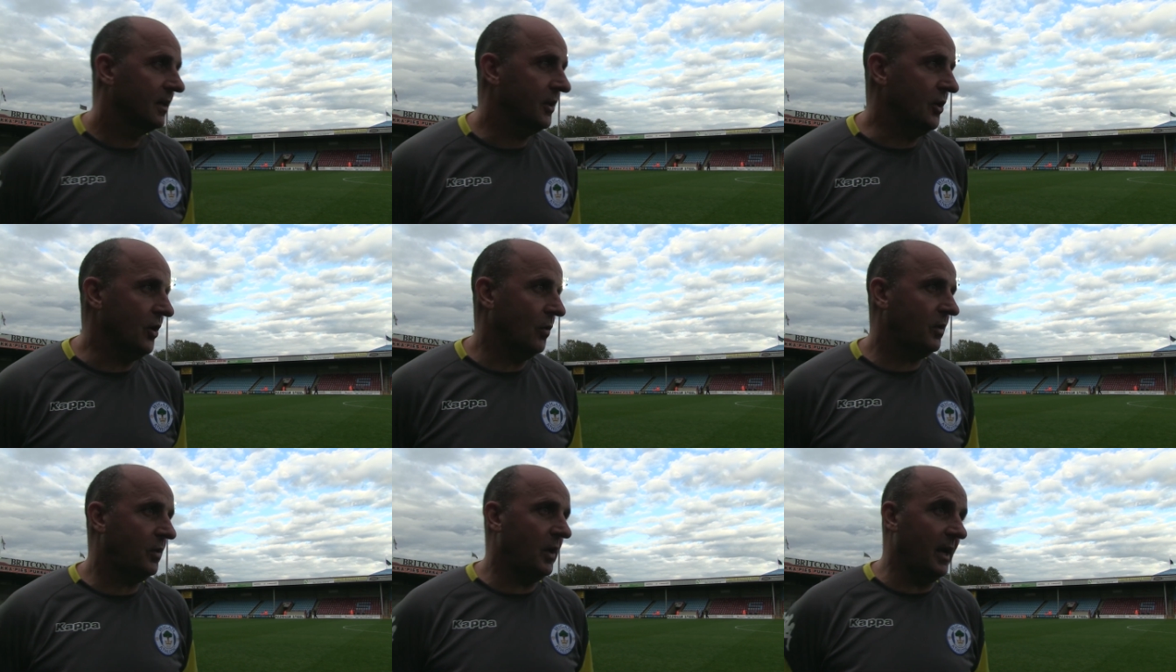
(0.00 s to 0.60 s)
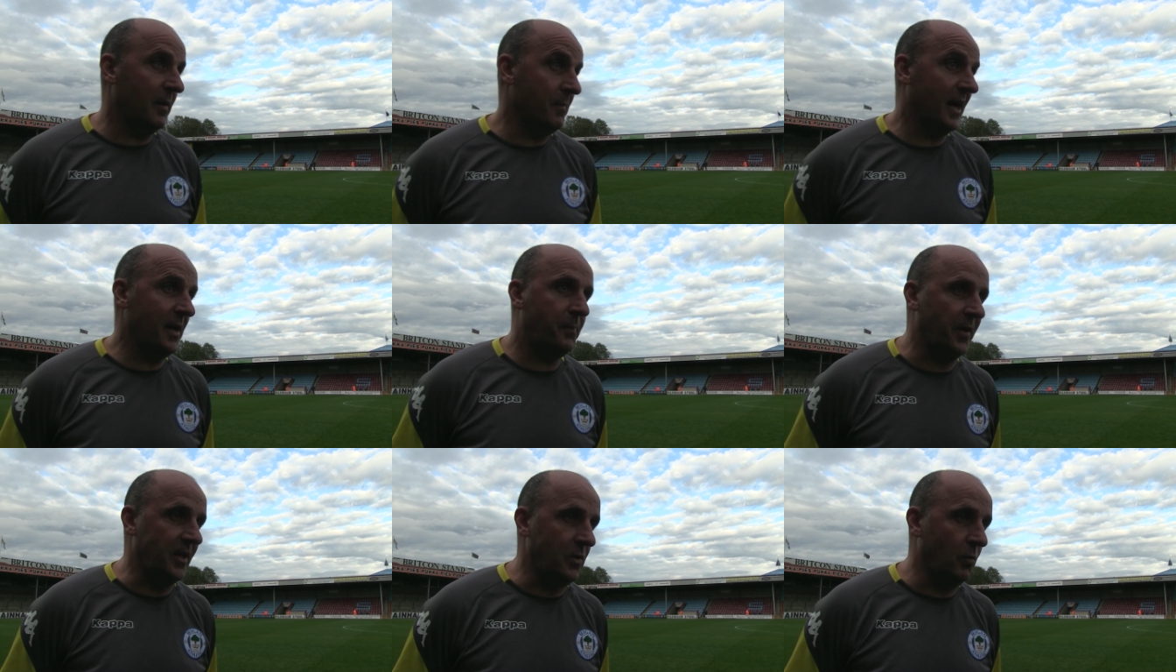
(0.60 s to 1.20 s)
You know, in my
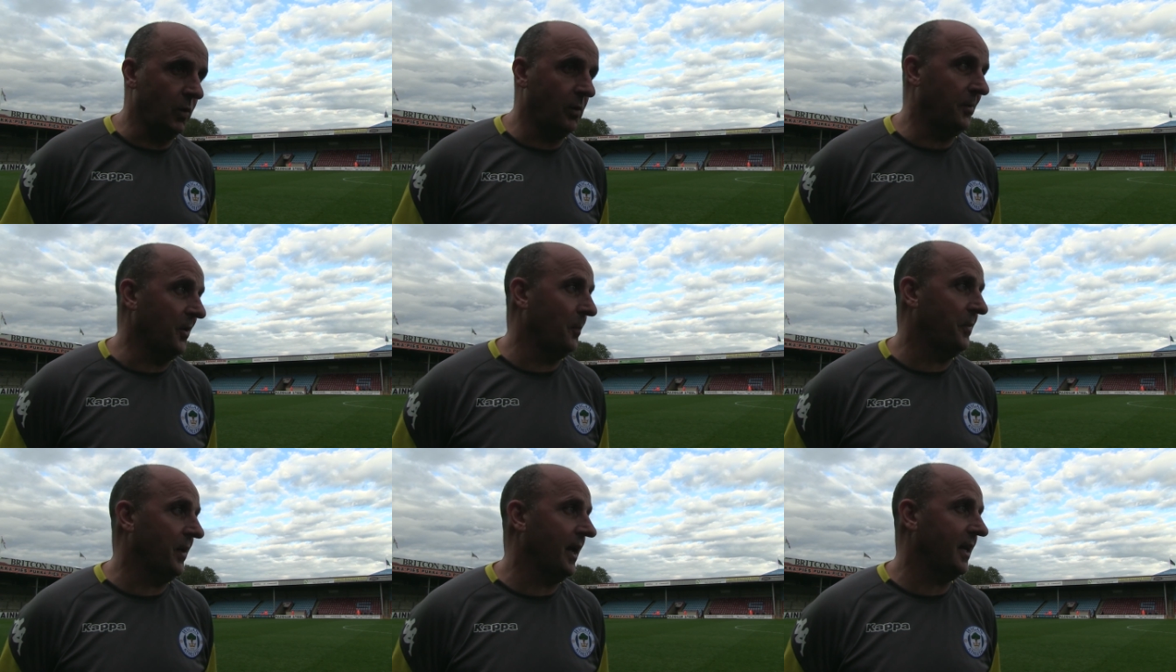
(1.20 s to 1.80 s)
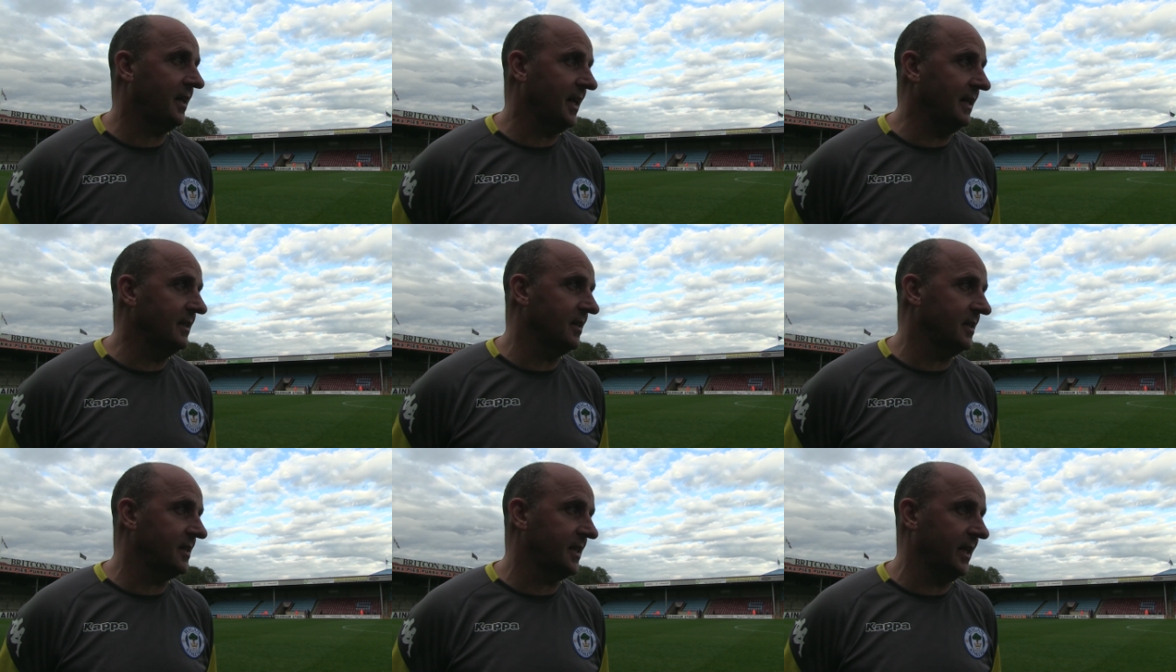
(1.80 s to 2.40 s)
opinion, will be up there at the
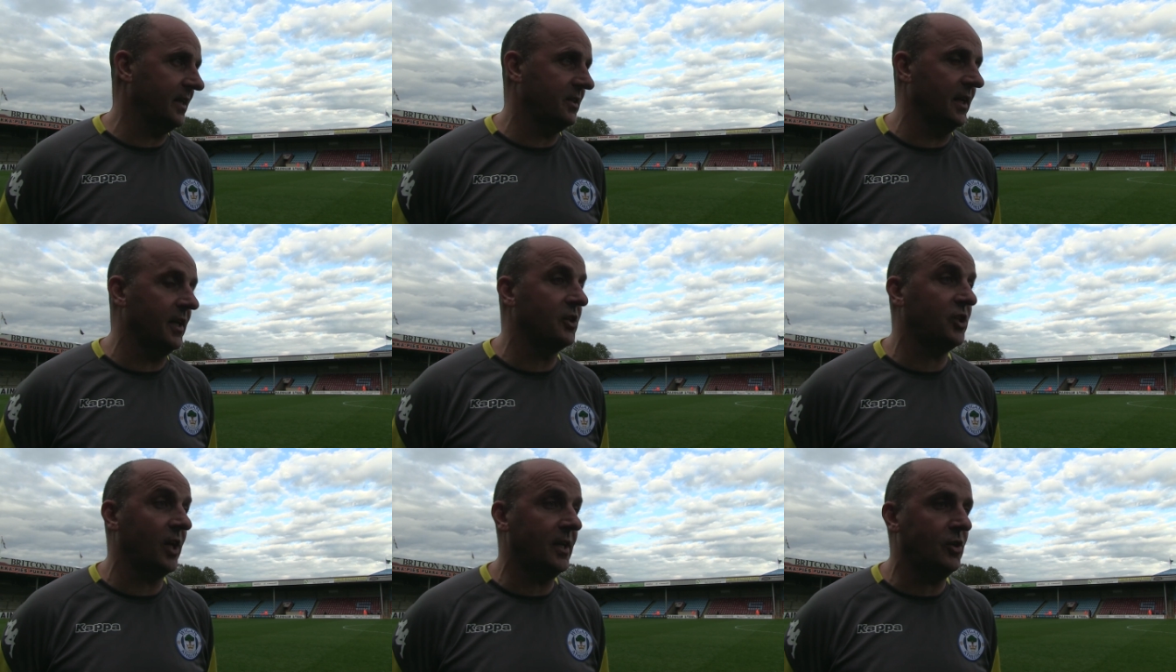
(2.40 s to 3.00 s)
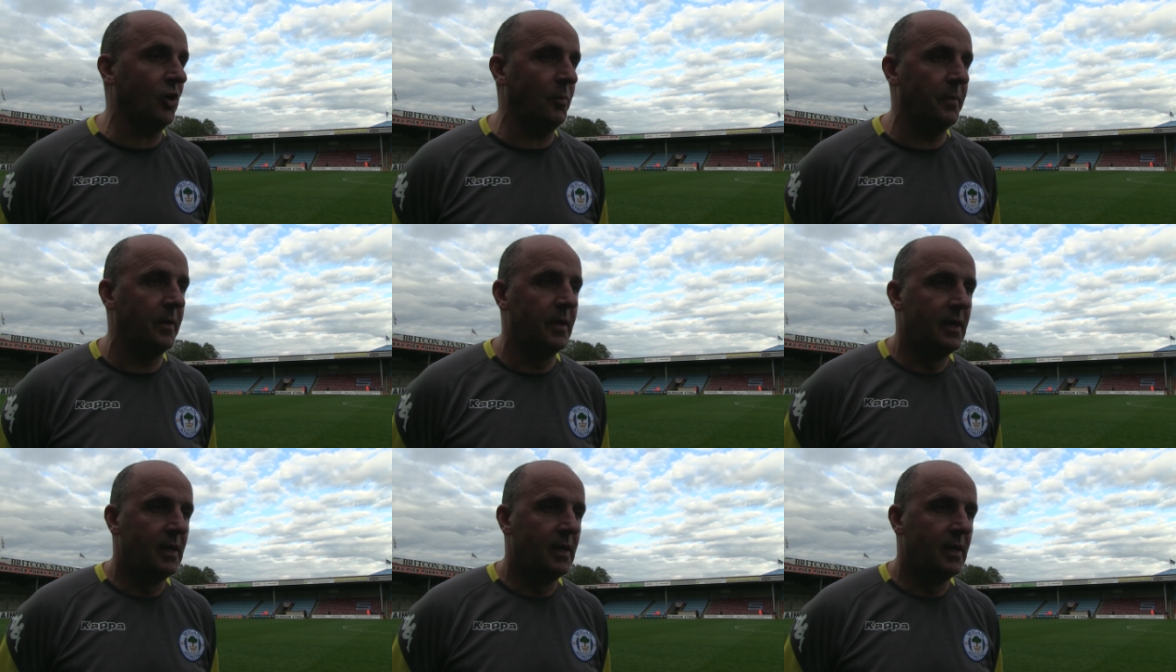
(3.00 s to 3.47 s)
end of the season in the shake-up.